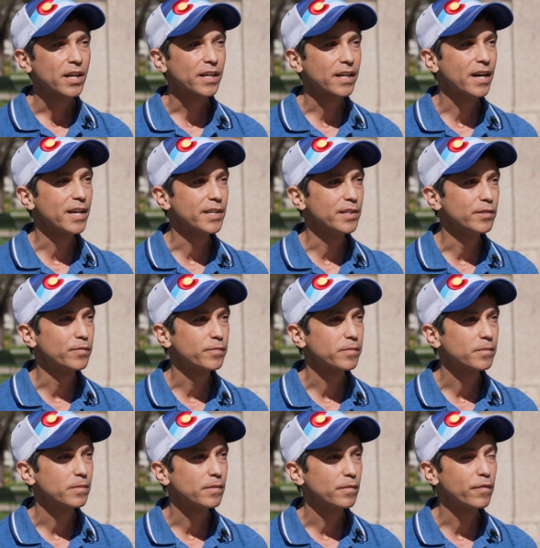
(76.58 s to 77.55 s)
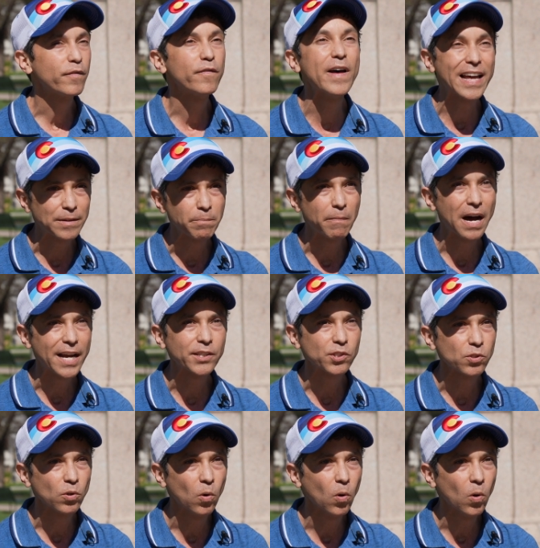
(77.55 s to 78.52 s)
kind of fed my
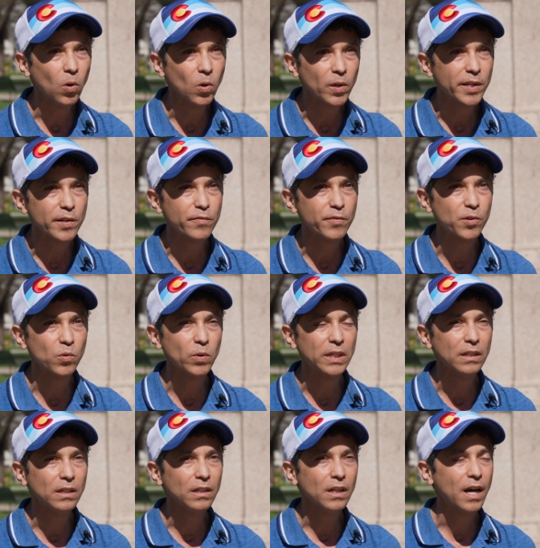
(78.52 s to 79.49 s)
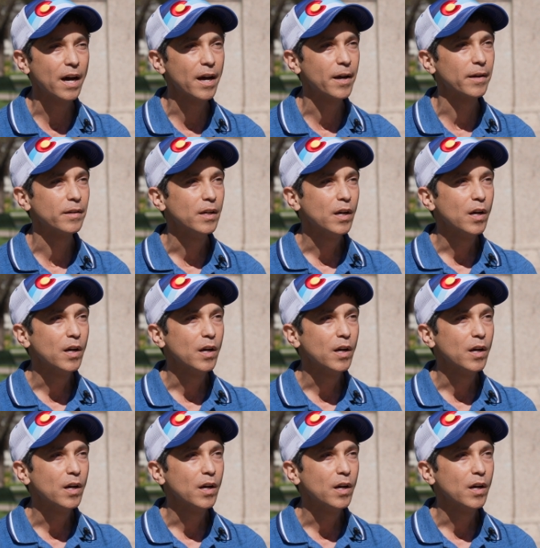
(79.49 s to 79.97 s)
soul, if you will, uh,